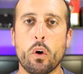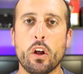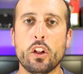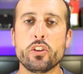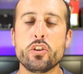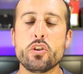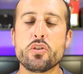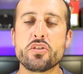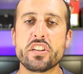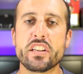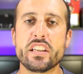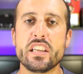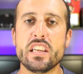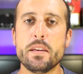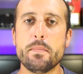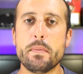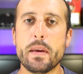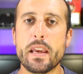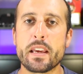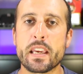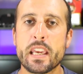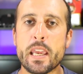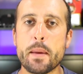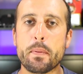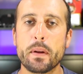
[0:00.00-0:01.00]
While using
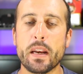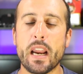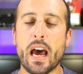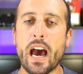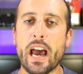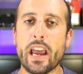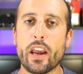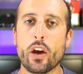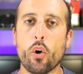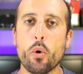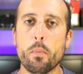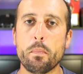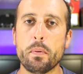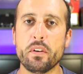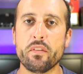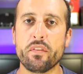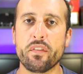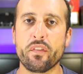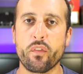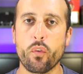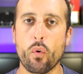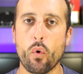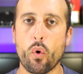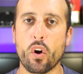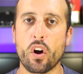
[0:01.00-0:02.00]
eBay, keep an eye open
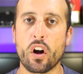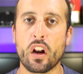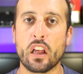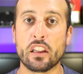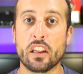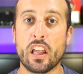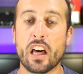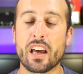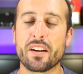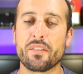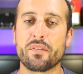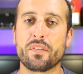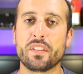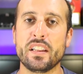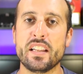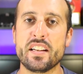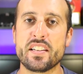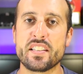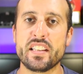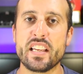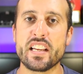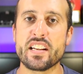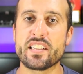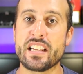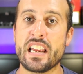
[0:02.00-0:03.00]
for a lot of
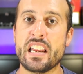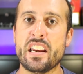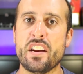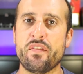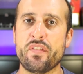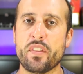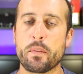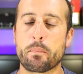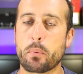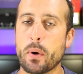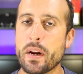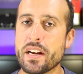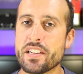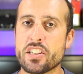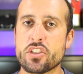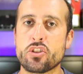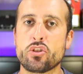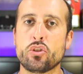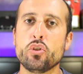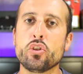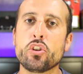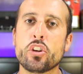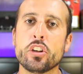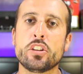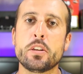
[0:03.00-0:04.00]
listings, and if the price is
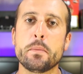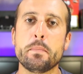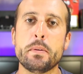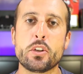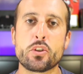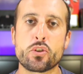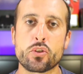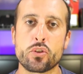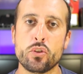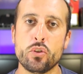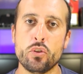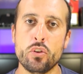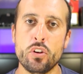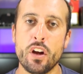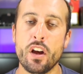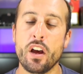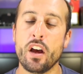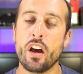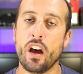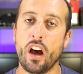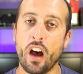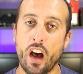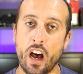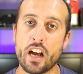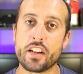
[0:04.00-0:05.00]
too good to be true,
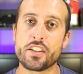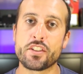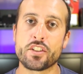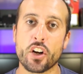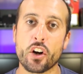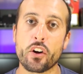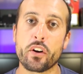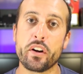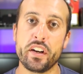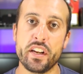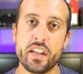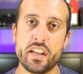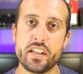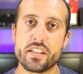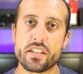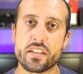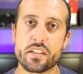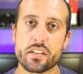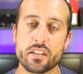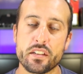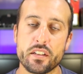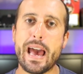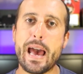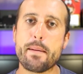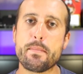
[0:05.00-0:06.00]
odds are it
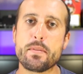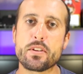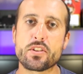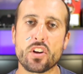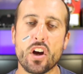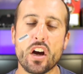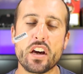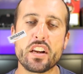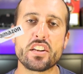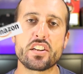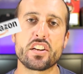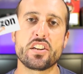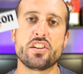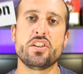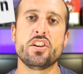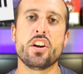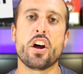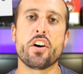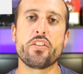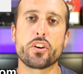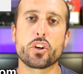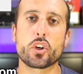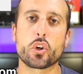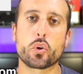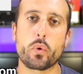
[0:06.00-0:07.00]
is. Amazon is
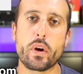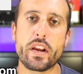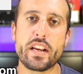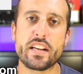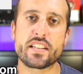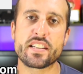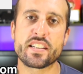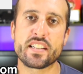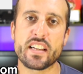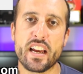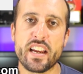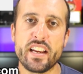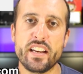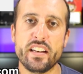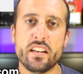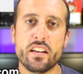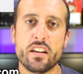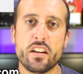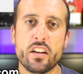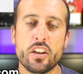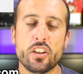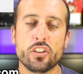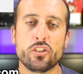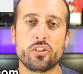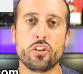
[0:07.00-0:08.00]
another great site
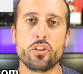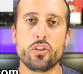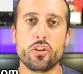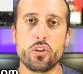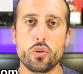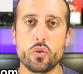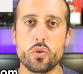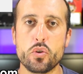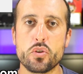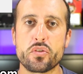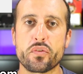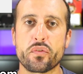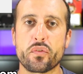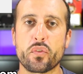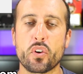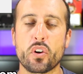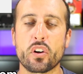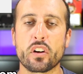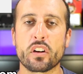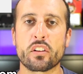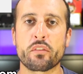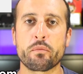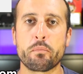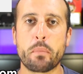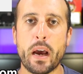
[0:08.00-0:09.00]
to use
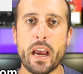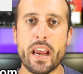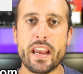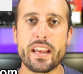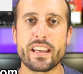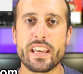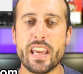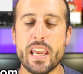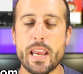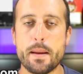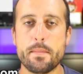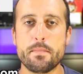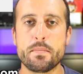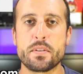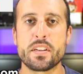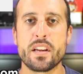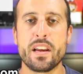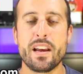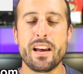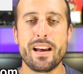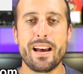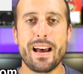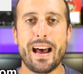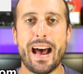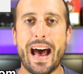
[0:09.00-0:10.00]
for buying games.
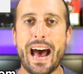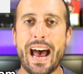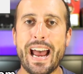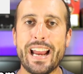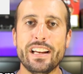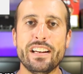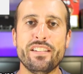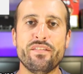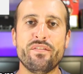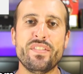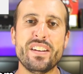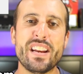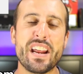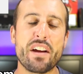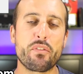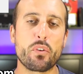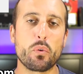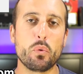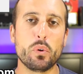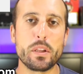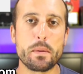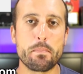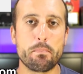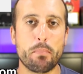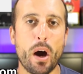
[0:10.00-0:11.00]
I've never
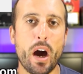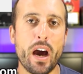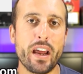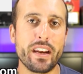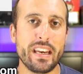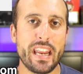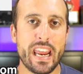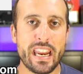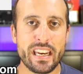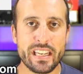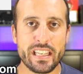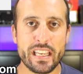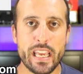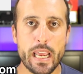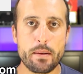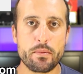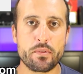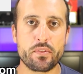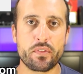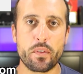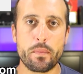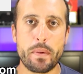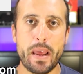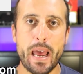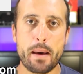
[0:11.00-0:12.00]
really bought any
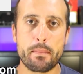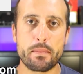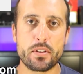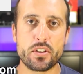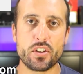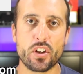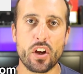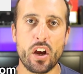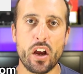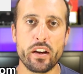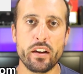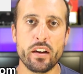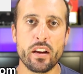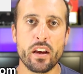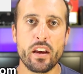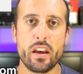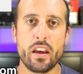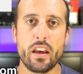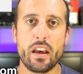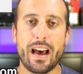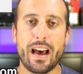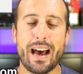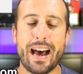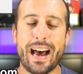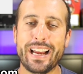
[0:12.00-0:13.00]
games from Amazon.
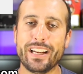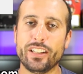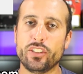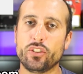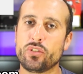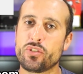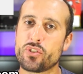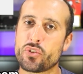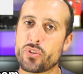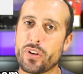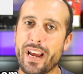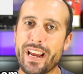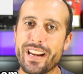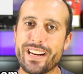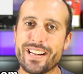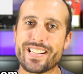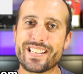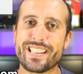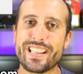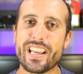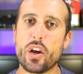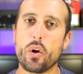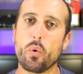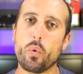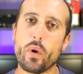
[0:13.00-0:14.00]
I try to
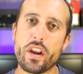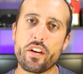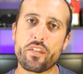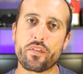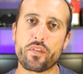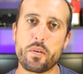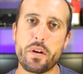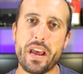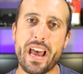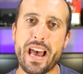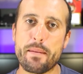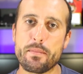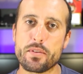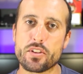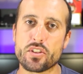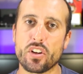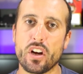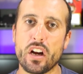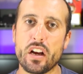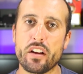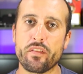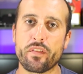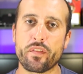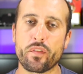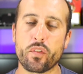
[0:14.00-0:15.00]
stay away from
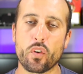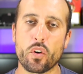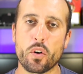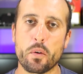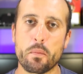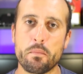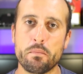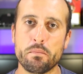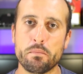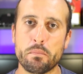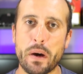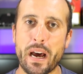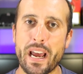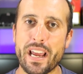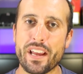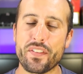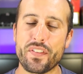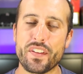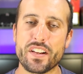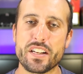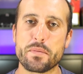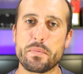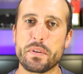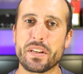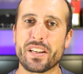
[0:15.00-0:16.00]
Amazon for buying
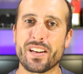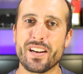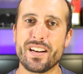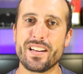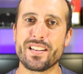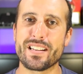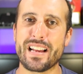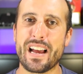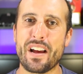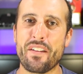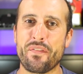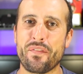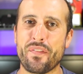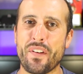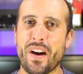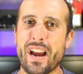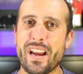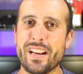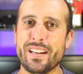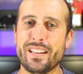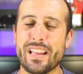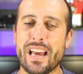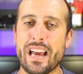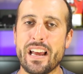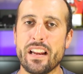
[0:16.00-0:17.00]
things because I
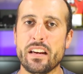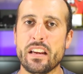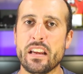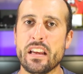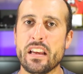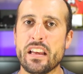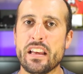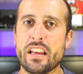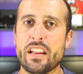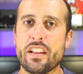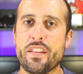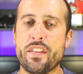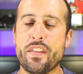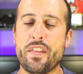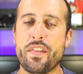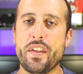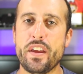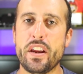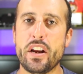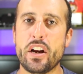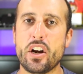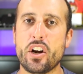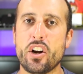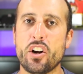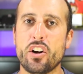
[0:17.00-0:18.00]
find that
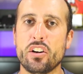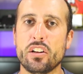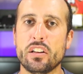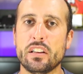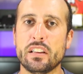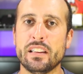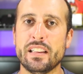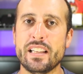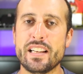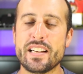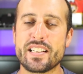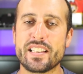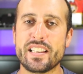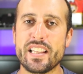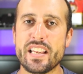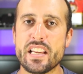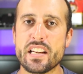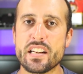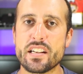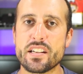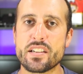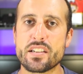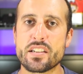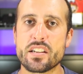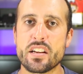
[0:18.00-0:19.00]
their
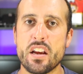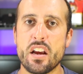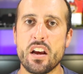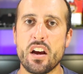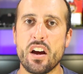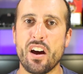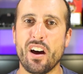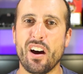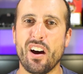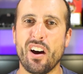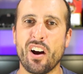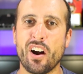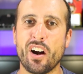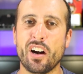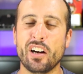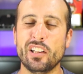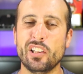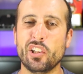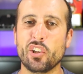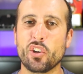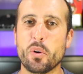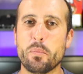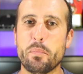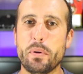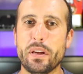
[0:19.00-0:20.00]
listings are a
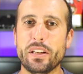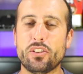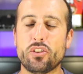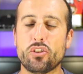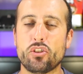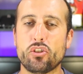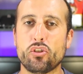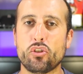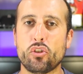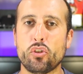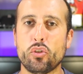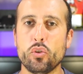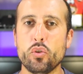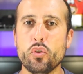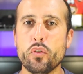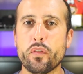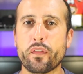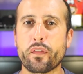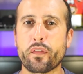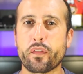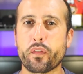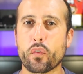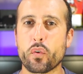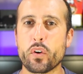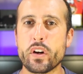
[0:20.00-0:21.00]
little bit too
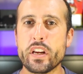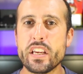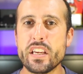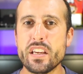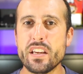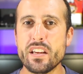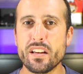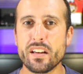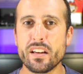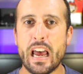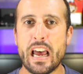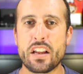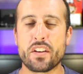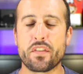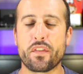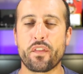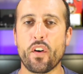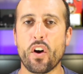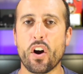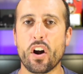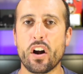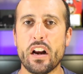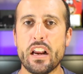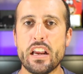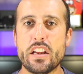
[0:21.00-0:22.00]
free as
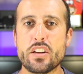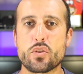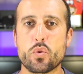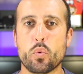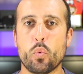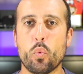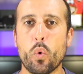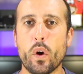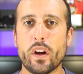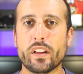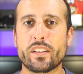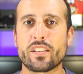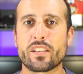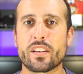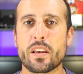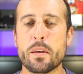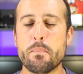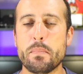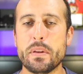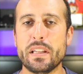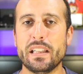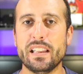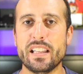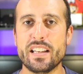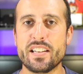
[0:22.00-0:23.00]
far as what can
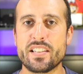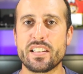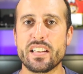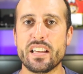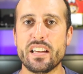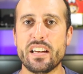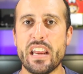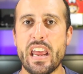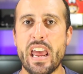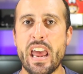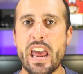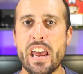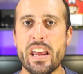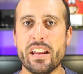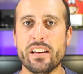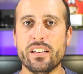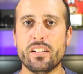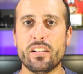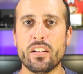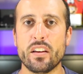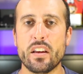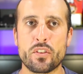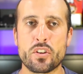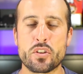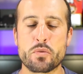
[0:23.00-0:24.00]
be listed,
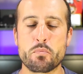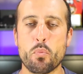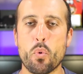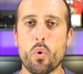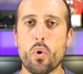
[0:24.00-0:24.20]
and there's